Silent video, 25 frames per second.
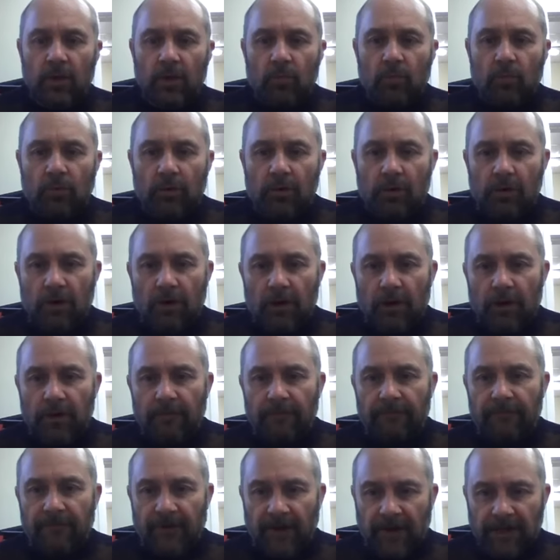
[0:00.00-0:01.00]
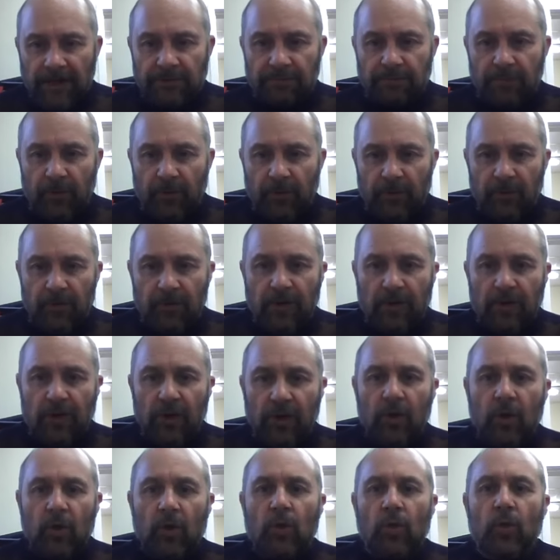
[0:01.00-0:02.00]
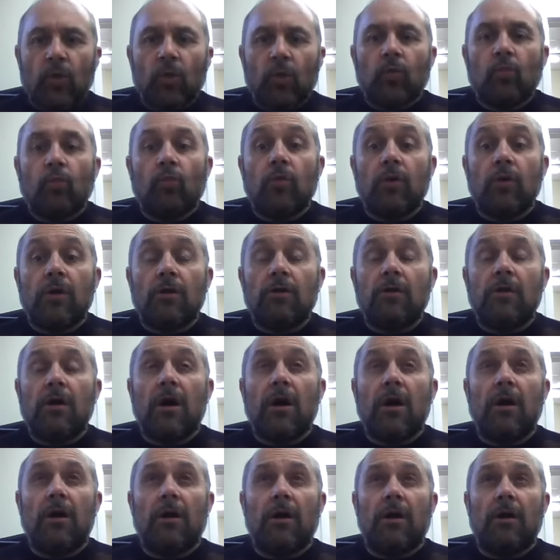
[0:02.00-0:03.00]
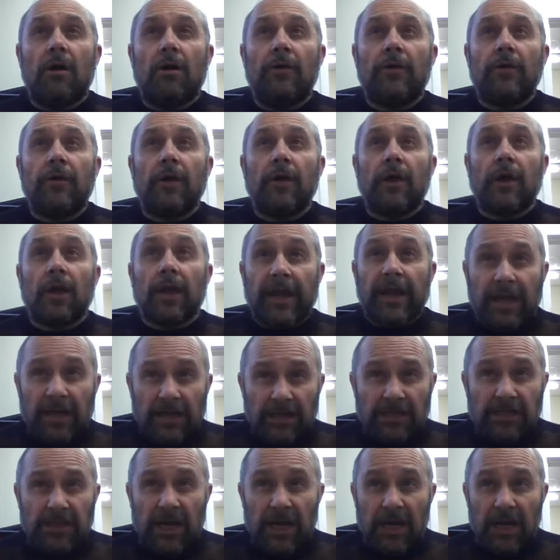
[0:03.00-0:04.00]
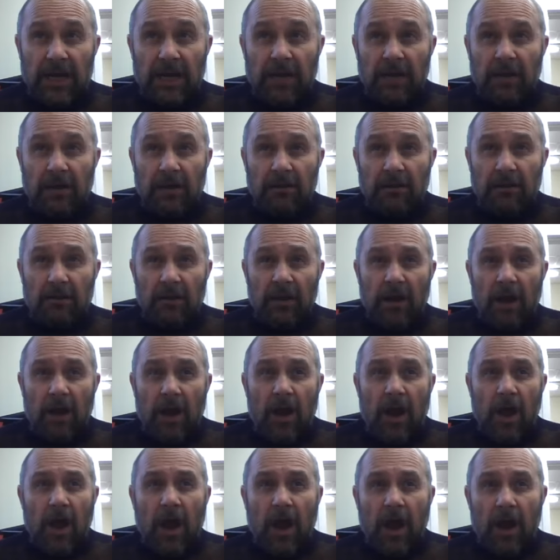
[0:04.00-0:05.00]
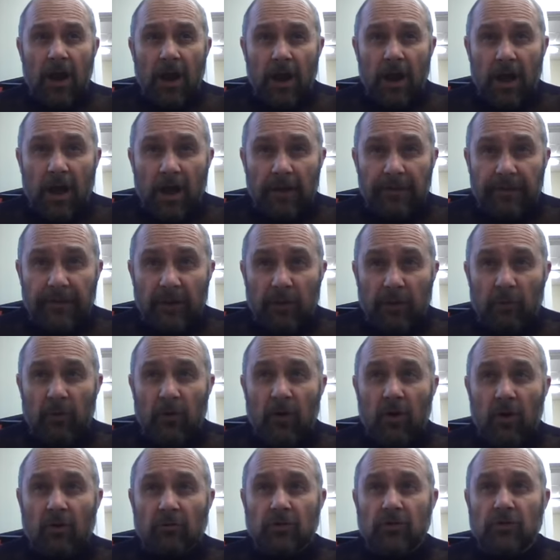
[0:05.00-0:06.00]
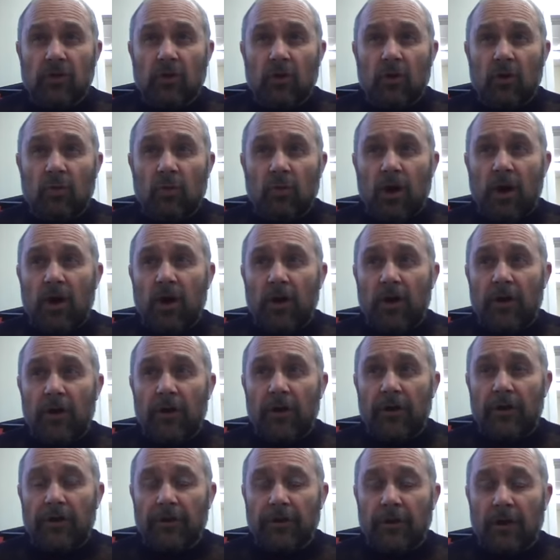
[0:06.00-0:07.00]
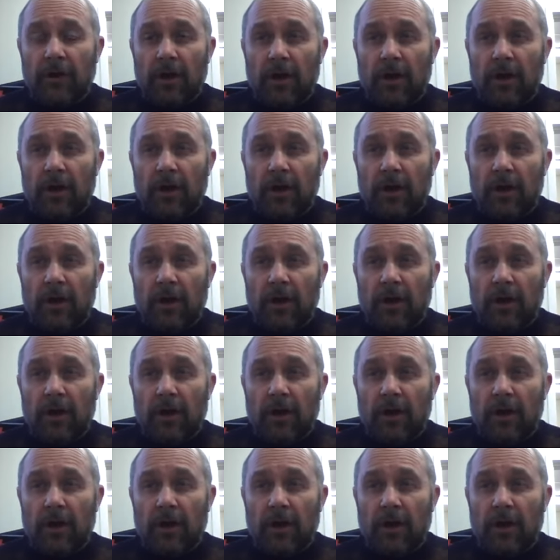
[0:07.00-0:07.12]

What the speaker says: We're on Facebook. We're on LinkedIn. And I think we're also on